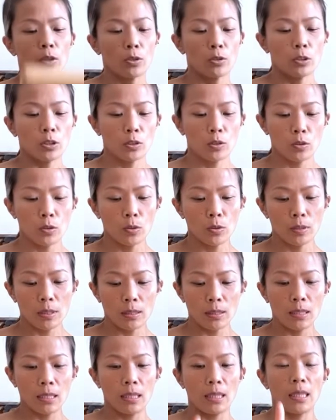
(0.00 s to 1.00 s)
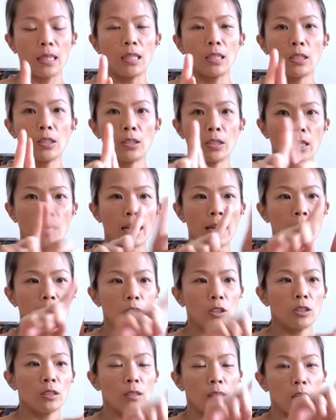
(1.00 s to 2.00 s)
just using the inner
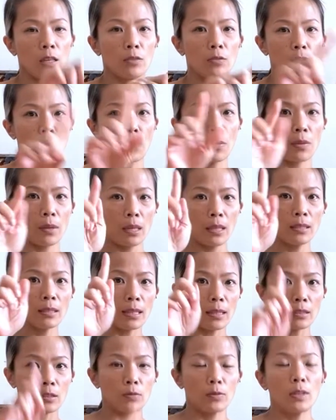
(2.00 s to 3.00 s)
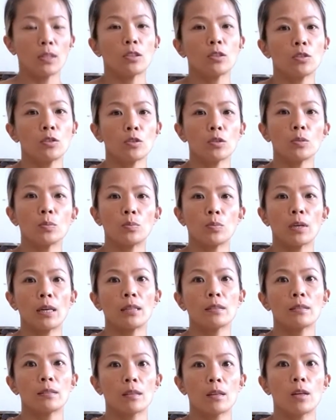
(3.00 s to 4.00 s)
edges of the index fingers to
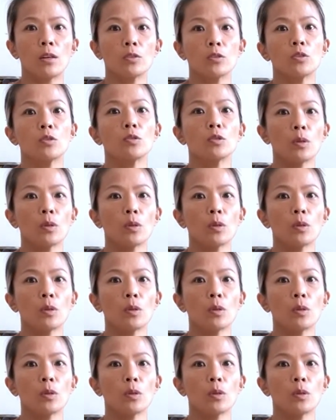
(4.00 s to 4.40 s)
press onto the